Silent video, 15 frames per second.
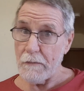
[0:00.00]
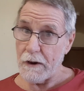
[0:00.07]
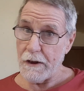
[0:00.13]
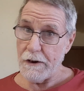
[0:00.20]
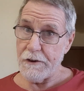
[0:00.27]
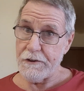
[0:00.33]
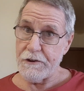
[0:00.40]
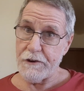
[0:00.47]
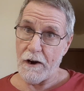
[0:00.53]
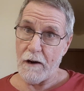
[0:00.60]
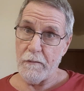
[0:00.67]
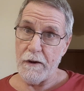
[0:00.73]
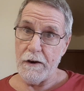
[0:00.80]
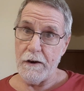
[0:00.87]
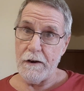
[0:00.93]
ladies and
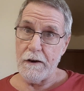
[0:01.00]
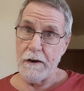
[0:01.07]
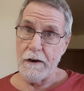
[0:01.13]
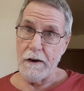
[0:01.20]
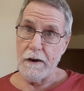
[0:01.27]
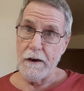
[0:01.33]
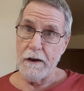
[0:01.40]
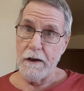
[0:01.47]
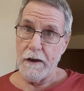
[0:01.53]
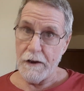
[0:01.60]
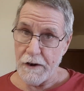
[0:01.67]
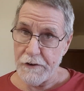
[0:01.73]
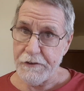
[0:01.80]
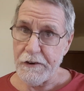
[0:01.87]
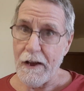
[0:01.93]
gentlemen. It
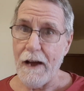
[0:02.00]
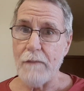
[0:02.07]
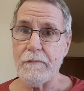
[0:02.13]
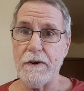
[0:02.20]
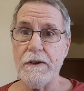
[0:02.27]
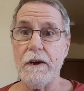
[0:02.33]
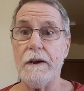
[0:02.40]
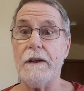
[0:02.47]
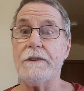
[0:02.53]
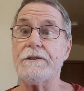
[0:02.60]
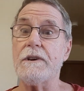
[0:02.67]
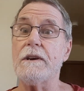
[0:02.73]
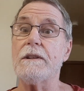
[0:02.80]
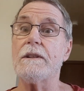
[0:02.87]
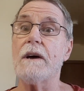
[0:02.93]
hasn't happened yet, it's
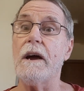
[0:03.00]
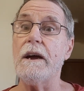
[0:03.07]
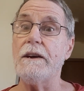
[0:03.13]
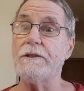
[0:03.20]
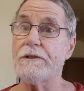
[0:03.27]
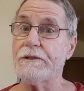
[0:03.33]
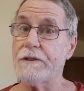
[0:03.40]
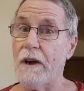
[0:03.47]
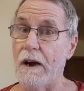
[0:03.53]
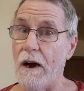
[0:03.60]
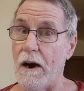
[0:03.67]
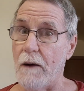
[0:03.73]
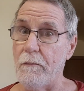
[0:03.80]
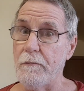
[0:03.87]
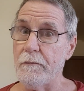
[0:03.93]
in the ages to
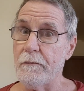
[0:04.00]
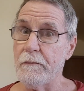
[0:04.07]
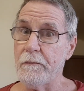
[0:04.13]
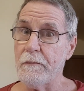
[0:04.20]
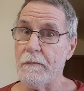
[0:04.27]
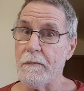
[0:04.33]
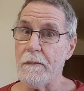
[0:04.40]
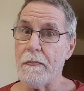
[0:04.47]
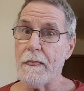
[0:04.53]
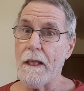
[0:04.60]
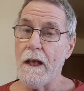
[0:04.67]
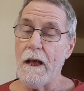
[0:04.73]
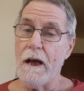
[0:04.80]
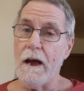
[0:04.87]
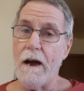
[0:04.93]
come
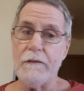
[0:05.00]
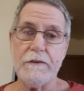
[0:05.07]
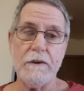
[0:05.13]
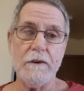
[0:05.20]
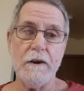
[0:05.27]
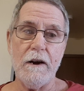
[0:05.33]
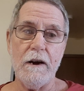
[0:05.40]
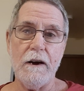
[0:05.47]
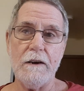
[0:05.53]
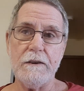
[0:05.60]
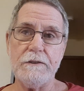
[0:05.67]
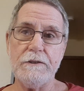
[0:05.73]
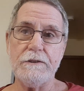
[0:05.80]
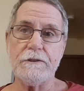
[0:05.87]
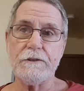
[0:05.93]
after uh,
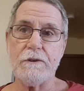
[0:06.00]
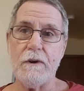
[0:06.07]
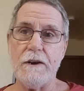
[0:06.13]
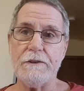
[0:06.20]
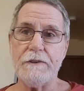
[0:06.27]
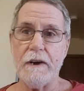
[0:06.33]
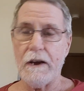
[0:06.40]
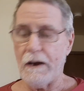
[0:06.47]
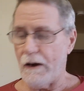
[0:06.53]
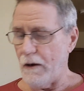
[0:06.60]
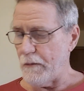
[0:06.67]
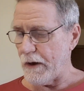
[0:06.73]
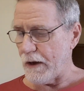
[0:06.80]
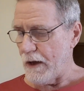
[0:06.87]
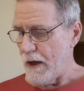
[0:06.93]
Jesus Christ's second
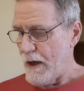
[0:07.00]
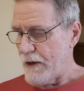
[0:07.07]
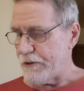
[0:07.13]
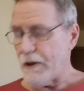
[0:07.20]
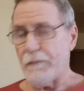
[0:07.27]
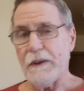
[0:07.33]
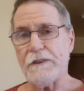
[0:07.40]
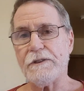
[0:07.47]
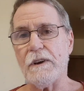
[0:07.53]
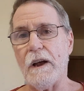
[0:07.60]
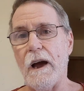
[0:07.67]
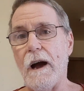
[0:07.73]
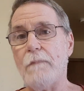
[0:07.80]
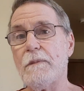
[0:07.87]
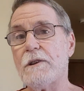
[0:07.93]
coming. Something's going to
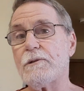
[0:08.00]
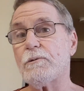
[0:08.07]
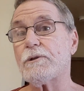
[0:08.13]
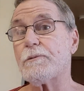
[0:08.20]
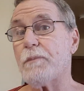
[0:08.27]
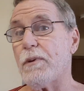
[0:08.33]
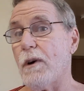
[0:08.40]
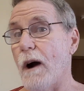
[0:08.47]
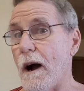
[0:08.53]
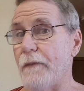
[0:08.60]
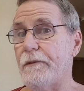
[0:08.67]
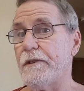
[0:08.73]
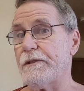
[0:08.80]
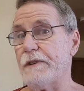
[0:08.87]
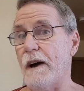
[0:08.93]
happen as it was
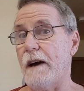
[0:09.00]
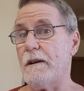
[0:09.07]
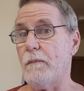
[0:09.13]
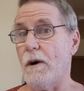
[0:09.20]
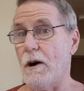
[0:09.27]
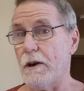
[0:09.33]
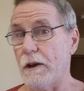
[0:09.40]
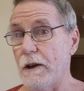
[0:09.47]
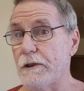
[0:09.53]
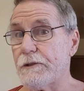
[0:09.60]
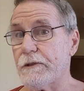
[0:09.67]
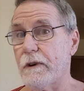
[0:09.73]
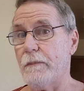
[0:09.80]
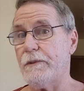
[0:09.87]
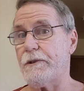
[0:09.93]
prophesied about in
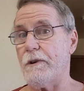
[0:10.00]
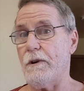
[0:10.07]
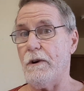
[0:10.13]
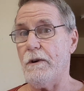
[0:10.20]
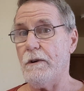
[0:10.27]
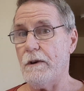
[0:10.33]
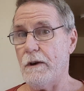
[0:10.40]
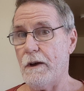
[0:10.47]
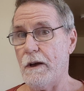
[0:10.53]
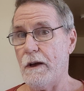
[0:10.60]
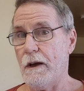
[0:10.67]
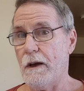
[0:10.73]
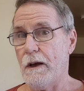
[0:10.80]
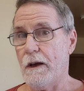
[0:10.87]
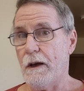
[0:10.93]
Scripture
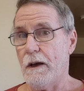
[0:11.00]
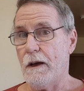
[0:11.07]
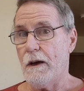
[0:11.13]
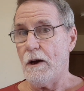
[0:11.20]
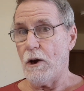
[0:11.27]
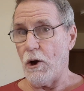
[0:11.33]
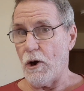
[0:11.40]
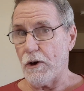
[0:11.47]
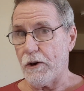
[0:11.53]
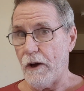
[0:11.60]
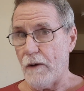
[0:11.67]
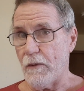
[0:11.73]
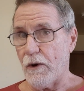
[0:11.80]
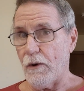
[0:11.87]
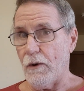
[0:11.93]
a long
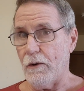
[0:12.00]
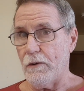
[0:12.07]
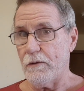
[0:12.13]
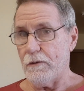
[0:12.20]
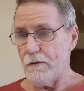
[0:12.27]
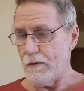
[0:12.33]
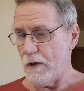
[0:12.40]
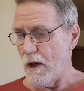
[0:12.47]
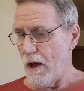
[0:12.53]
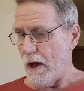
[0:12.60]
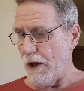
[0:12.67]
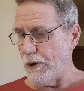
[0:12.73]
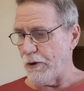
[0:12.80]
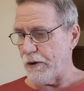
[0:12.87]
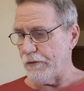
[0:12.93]
time ago.
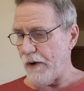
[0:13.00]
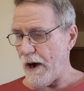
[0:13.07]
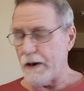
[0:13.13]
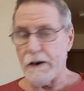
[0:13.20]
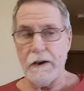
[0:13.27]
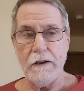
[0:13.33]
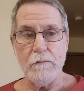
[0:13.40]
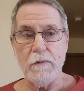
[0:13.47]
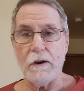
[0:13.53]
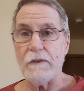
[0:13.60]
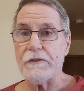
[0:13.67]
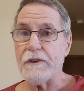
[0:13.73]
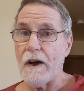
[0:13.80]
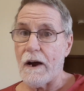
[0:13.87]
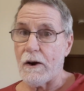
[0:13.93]
And you can find it in the book of
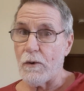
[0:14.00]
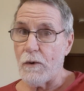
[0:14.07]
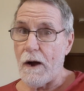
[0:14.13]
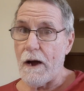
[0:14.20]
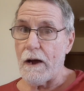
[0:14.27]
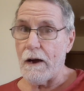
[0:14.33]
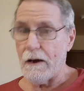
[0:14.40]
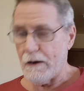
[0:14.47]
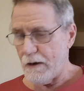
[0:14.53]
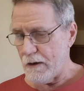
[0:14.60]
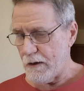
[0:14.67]
Zechariah,